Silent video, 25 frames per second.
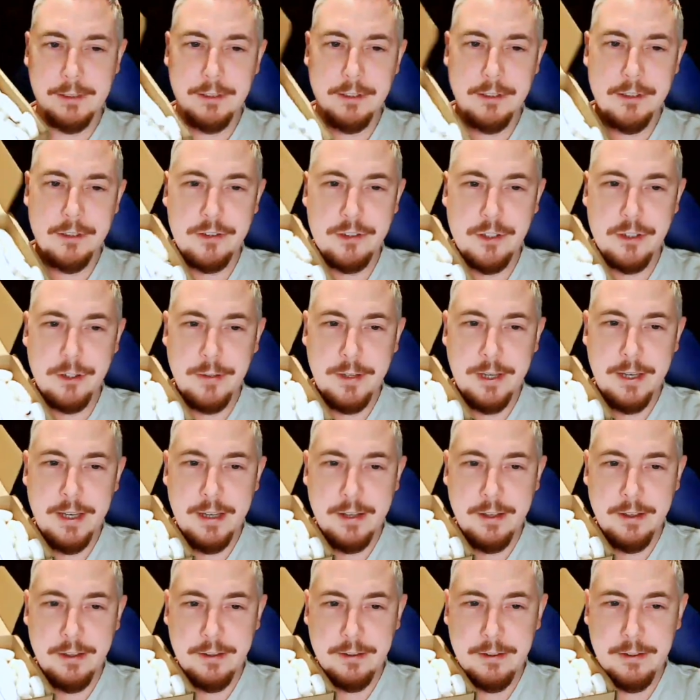So
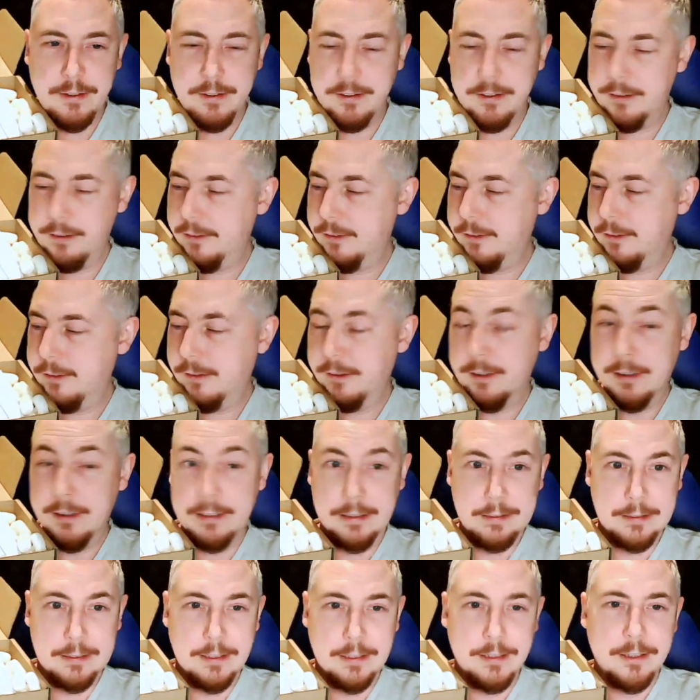here,
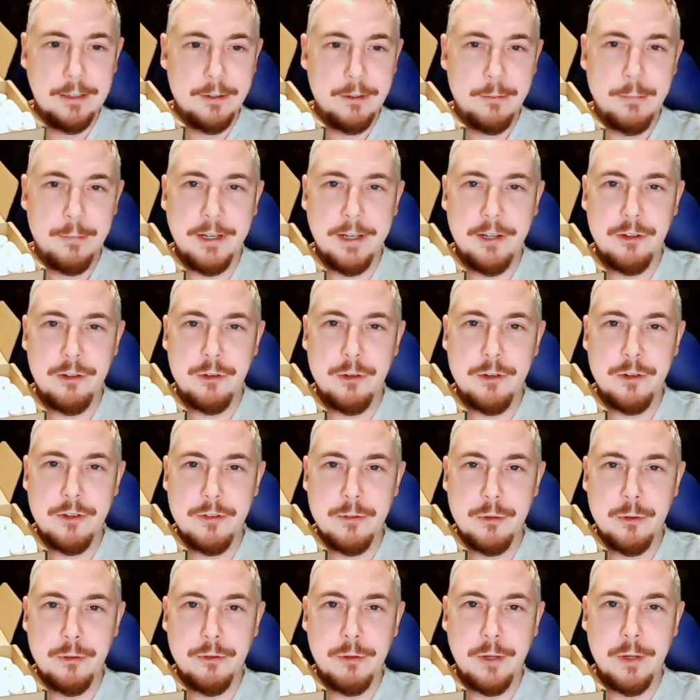making sure it doesn't
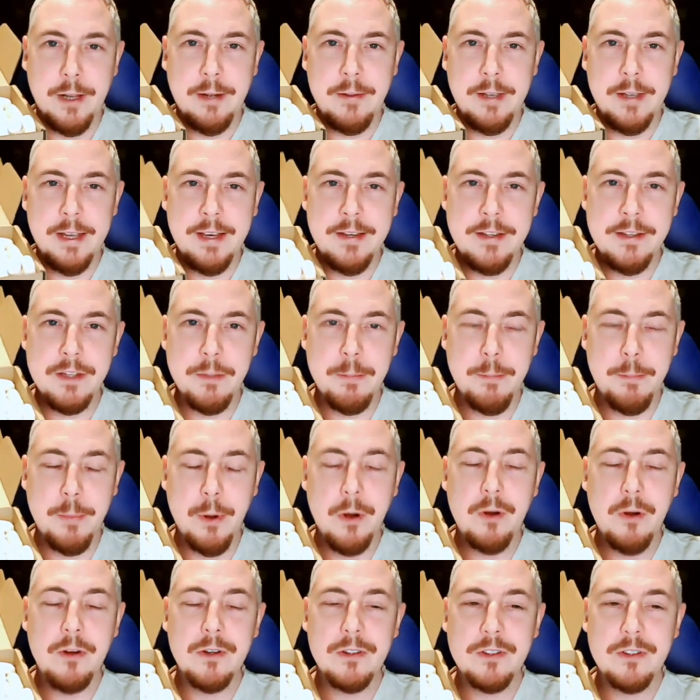all fall out. Here's the
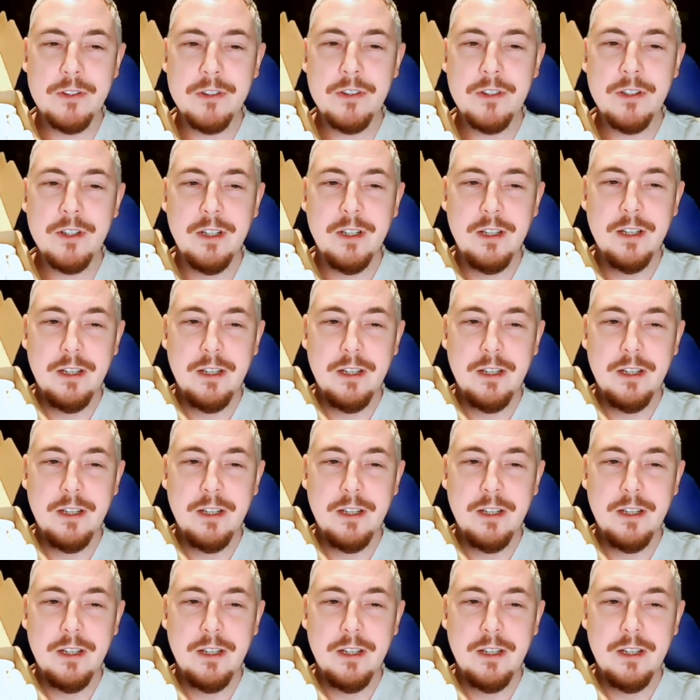box.